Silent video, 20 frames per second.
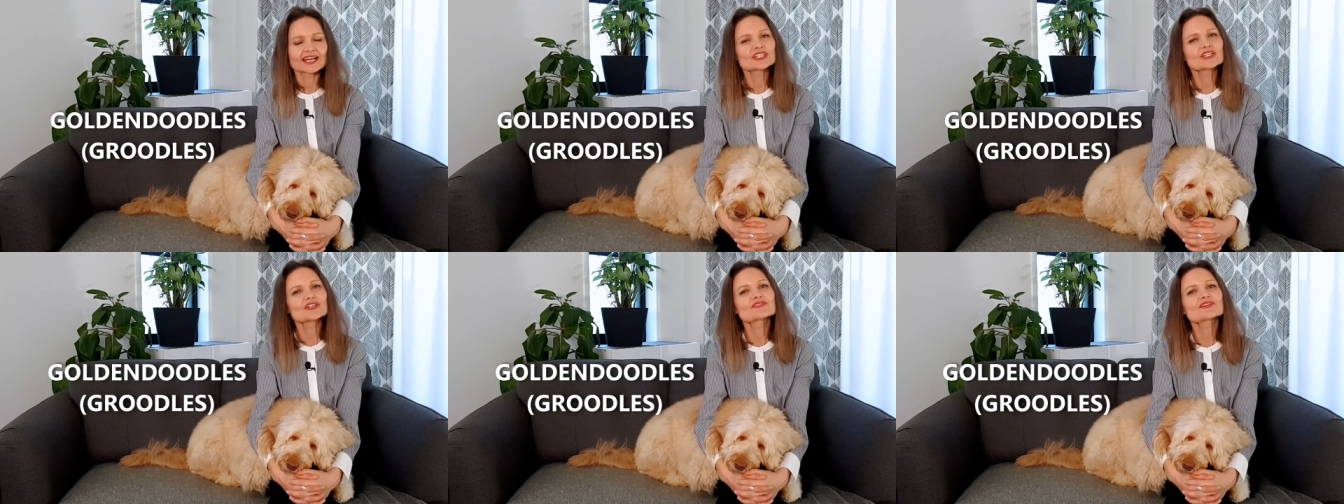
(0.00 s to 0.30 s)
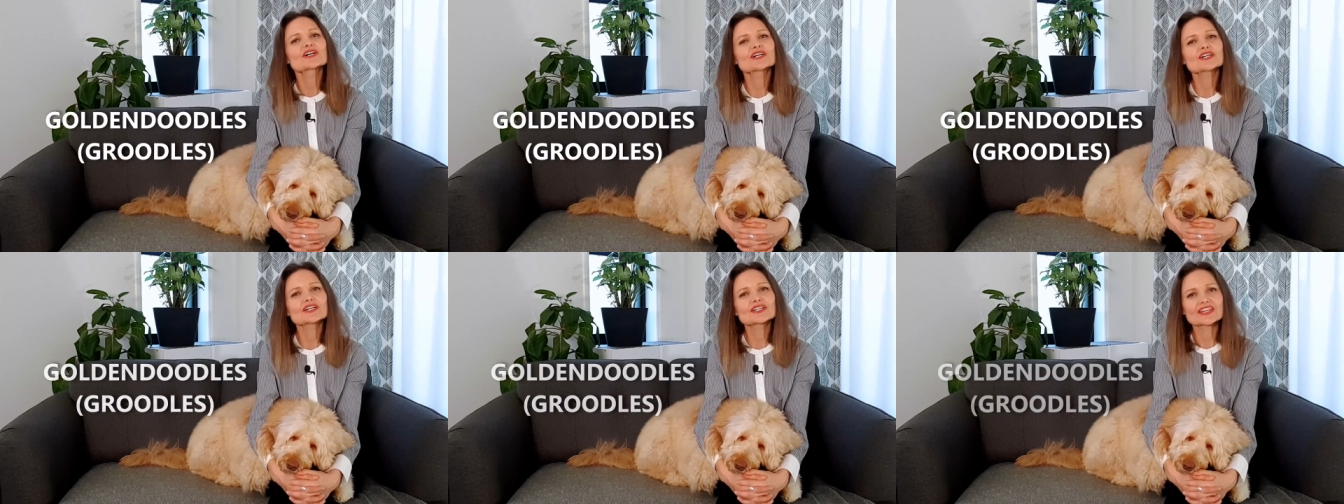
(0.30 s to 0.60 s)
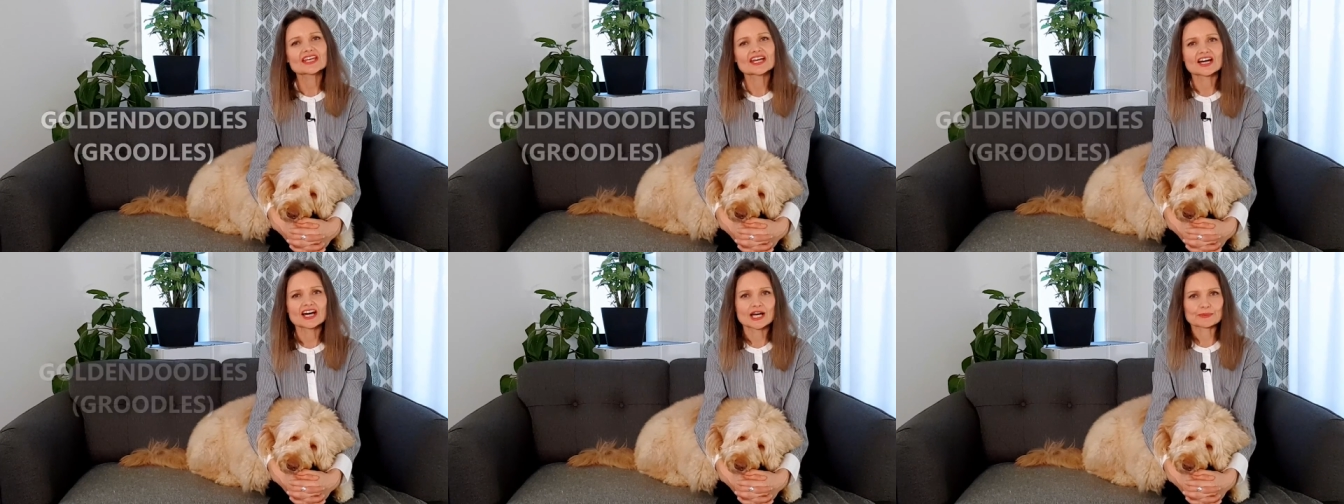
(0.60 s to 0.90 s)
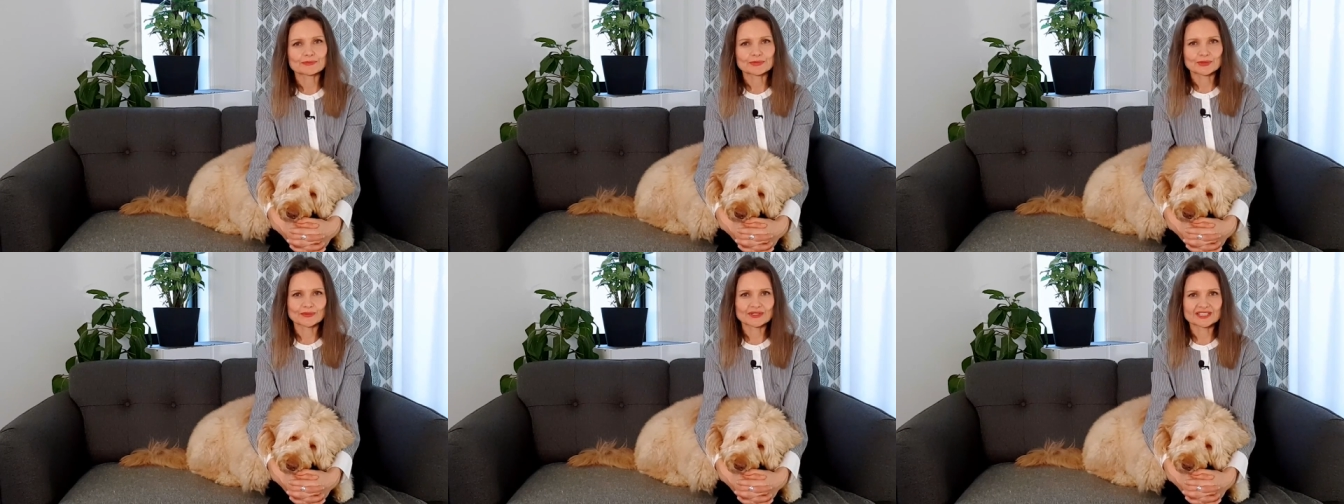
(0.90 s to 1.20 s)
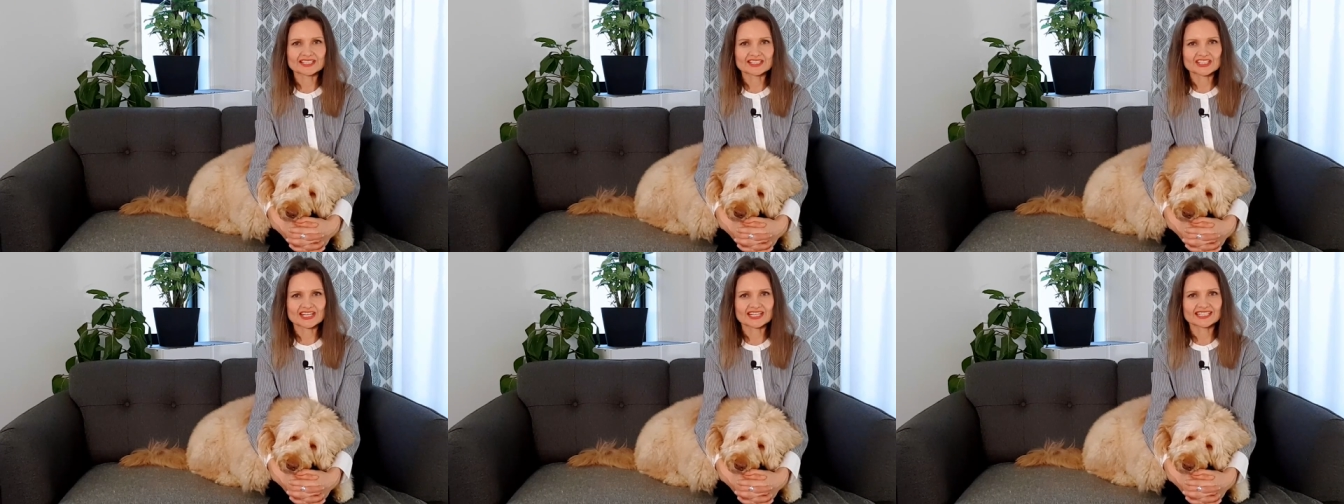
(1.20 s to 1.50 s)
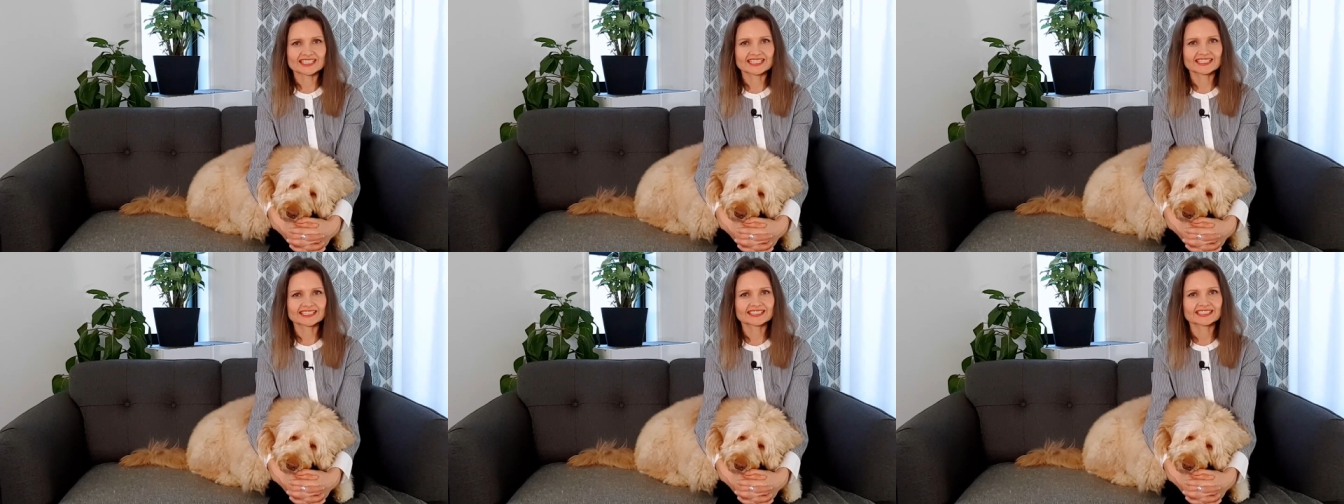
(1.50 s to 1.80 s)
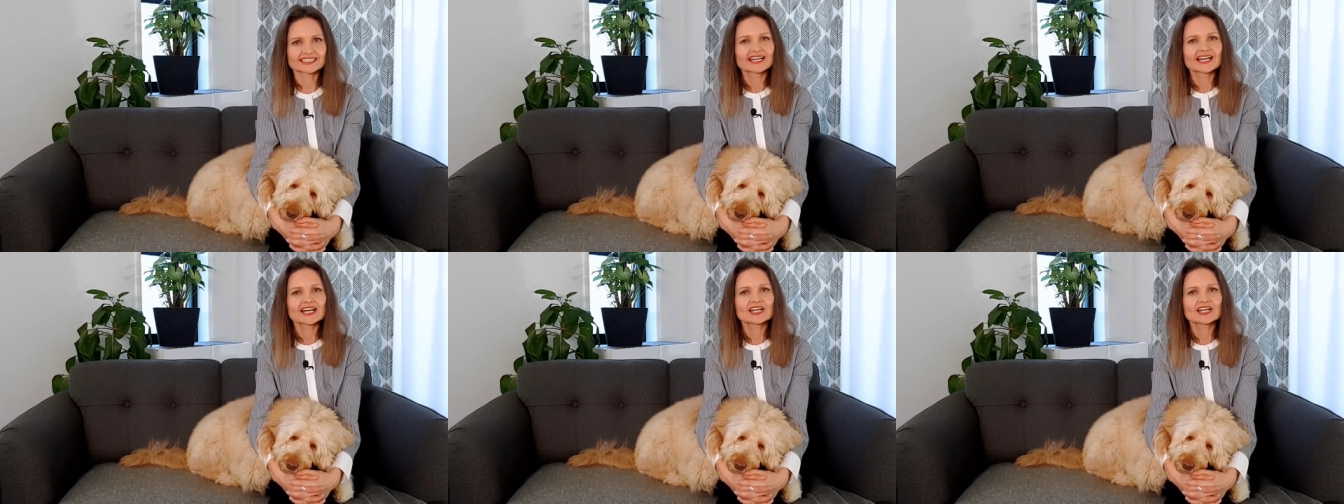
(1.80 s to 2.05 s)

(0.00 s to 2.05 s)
You've heard they're hypoallergenic,